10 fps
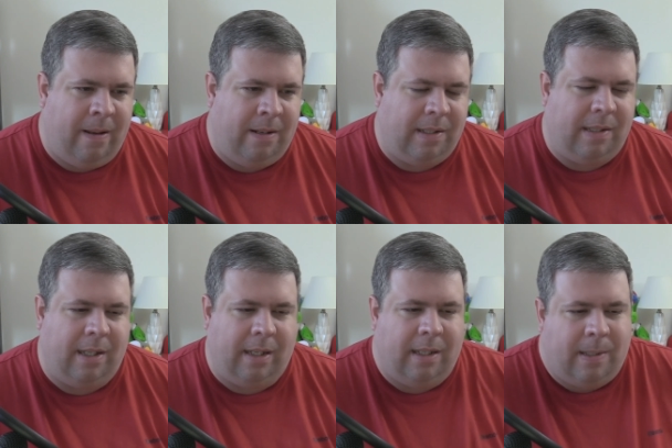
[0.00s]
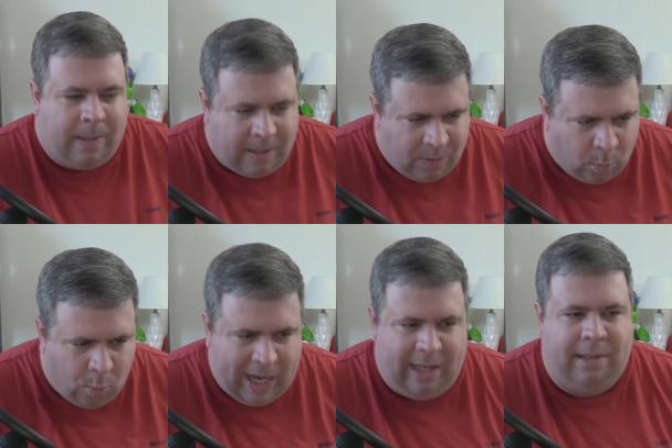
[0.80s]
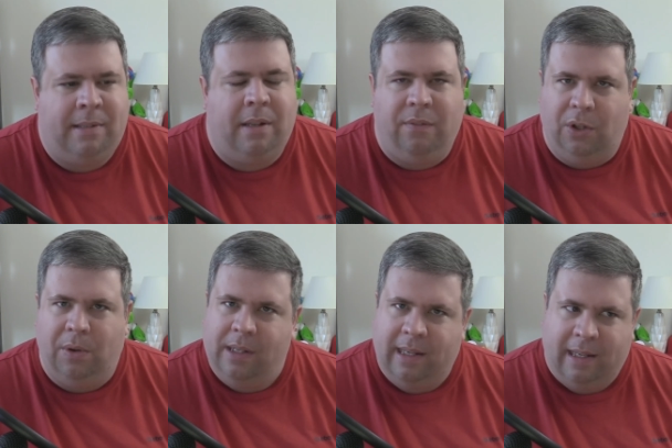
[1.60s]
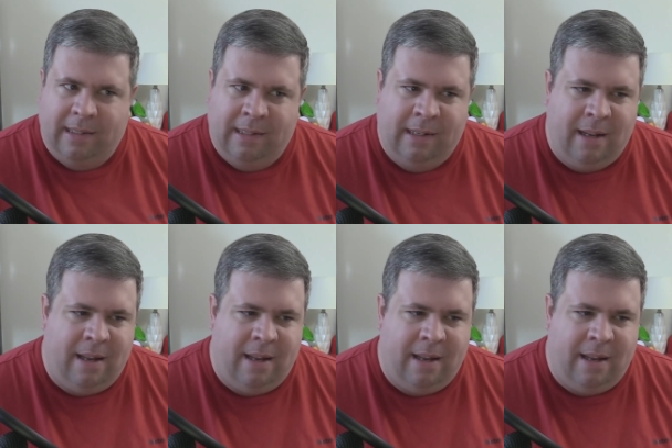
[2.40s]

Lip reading: just like this weight of unit tests,